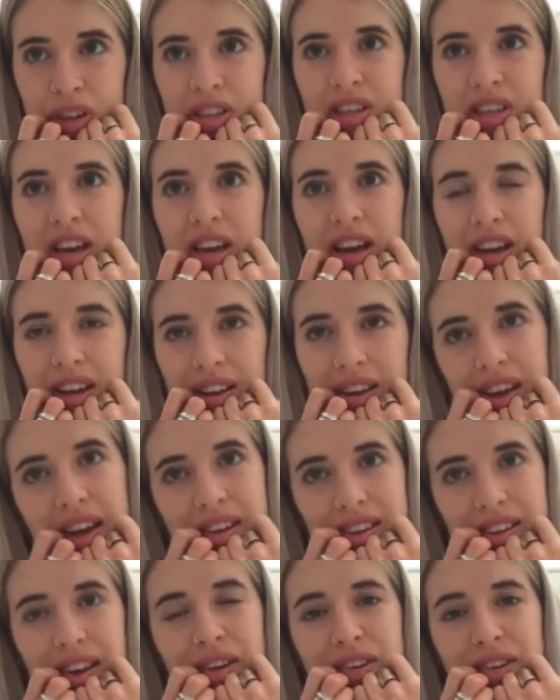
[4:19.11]
but
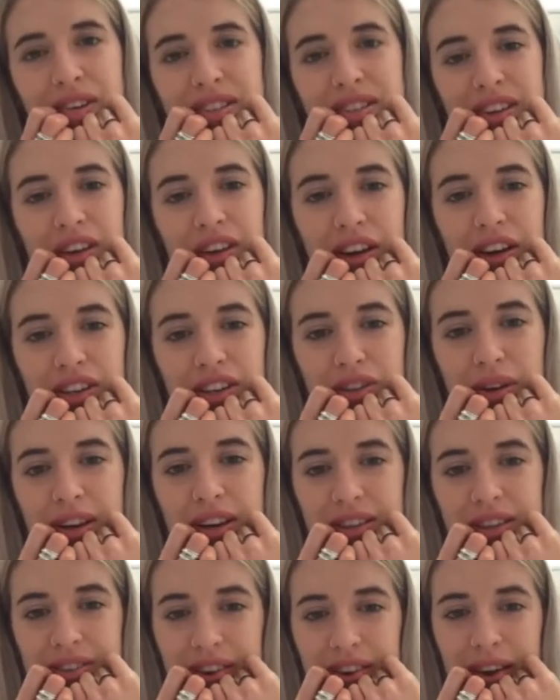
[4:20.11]
yeah ever since i
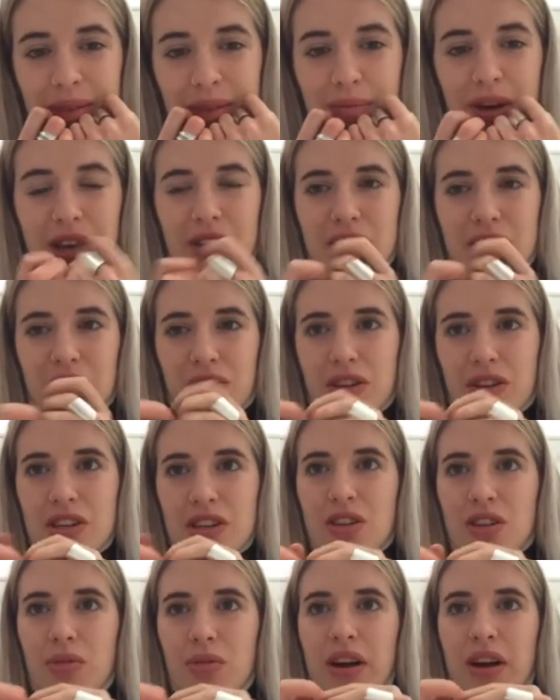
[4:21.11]
graduated like my
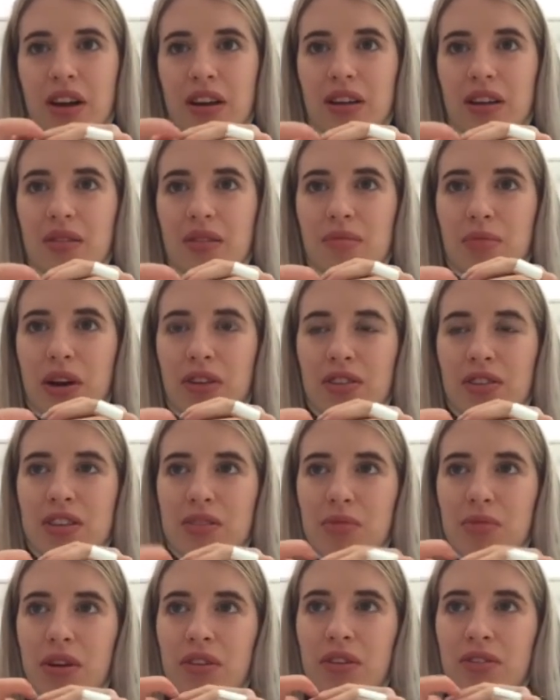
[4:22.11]
degree show work and my
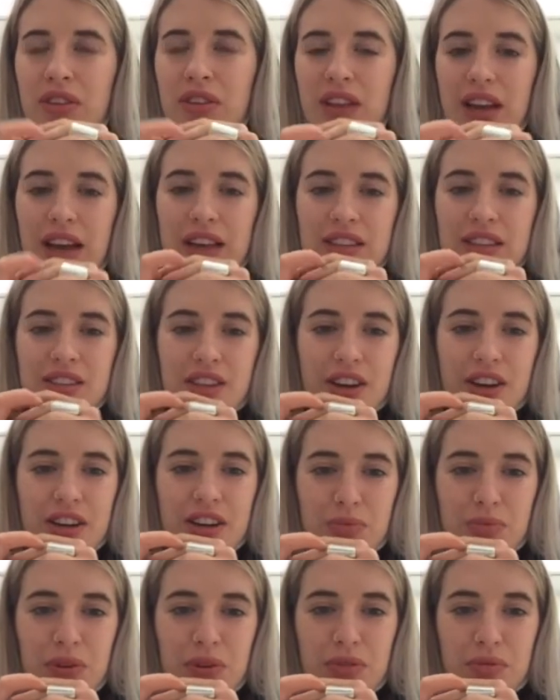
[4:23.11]
recent work for the last
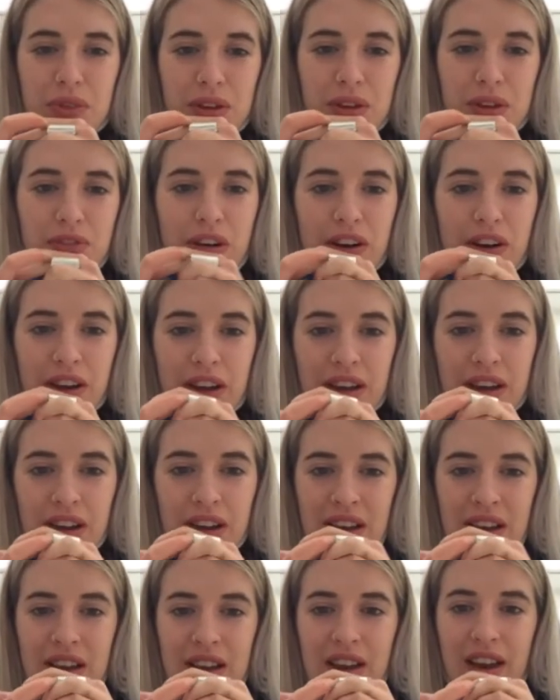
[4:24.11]
year has been
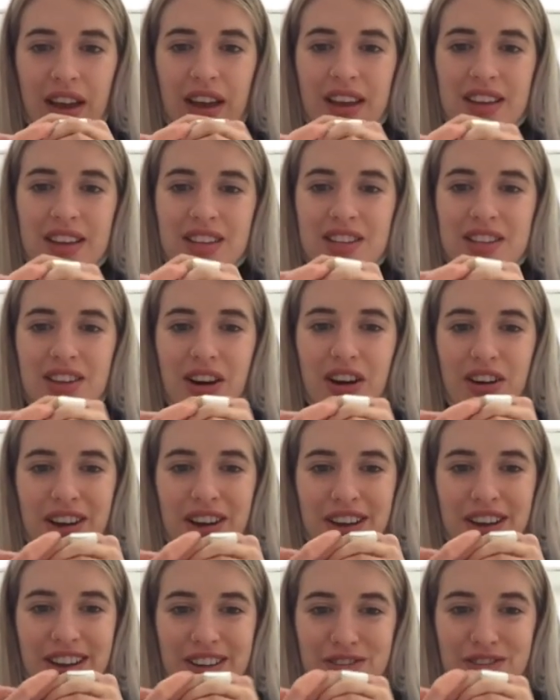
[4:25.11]
very like
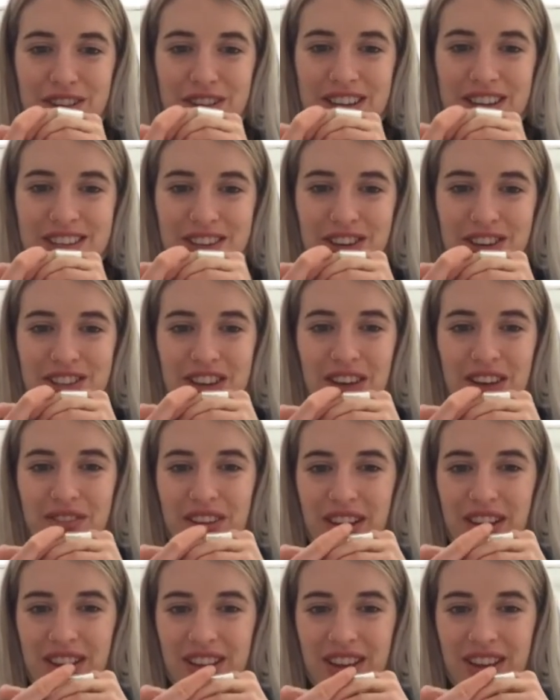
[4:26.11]
historical and research
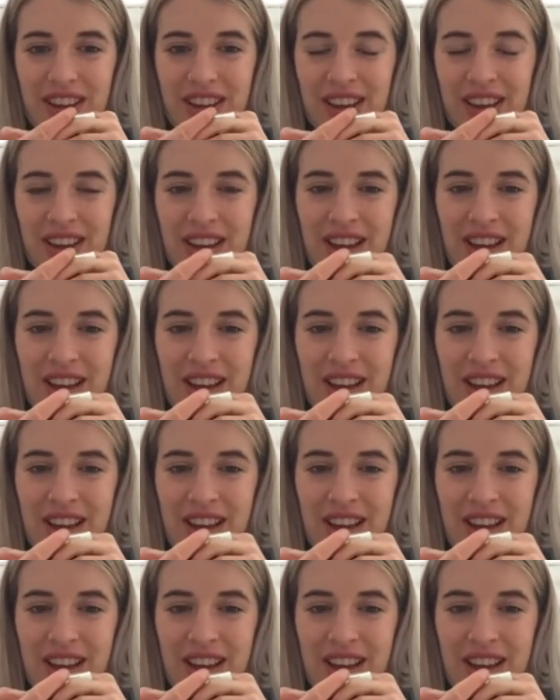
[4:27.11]
heavy, I think.